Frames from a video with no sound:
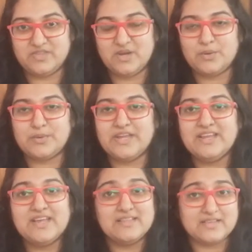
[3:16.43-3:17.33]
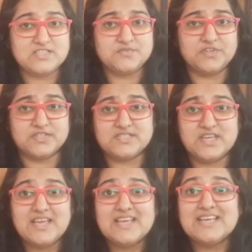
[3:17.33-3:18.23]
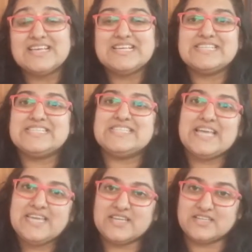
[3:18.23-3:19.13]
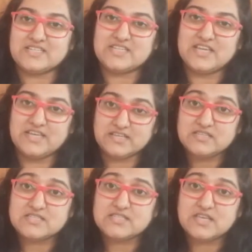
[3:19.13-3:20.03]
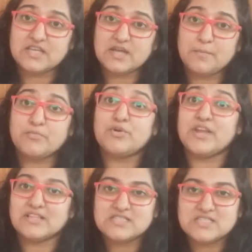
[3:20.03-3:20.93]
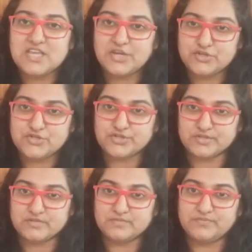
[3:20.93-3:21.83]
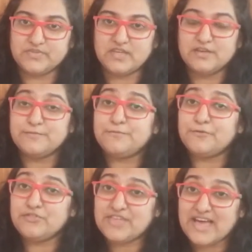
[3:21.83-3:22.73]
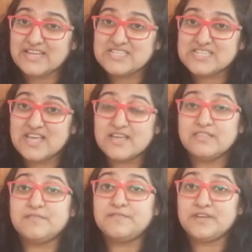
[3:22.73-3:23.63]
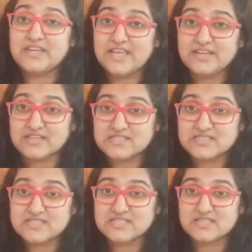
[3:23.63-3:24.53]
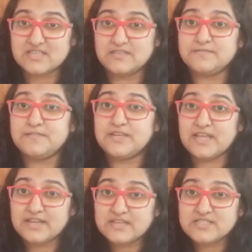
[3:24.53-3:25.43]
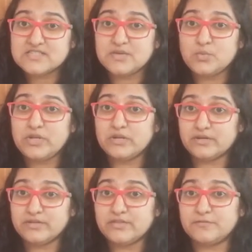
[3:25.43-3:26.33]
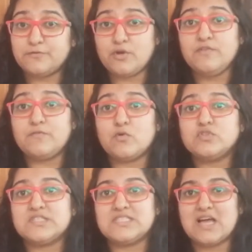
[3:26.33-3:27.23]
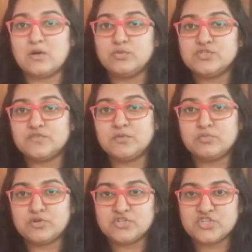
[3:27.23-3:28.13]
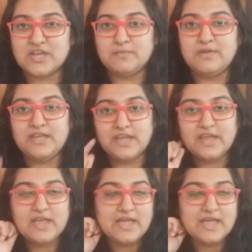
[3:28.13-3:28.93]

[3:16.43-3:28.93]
Alright, that's first. Second is pronunciation. For that, the phonetics that we learn, the 44 sounds of the British IPA,